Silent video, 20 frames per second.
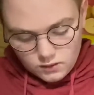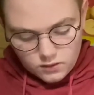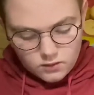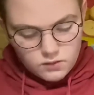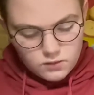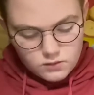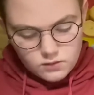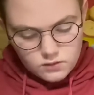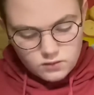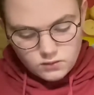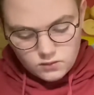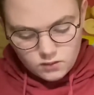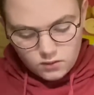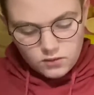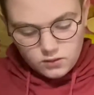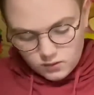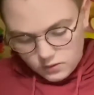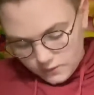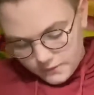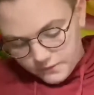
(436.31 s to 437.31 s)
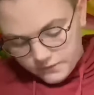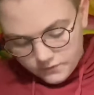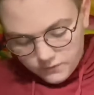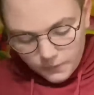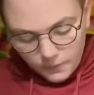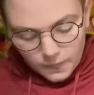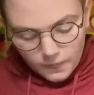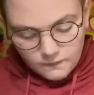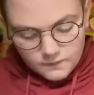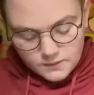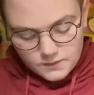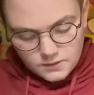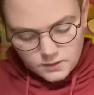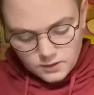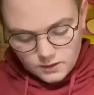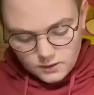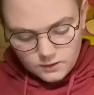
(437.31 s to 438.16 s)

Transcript: we've got a whole dinosaur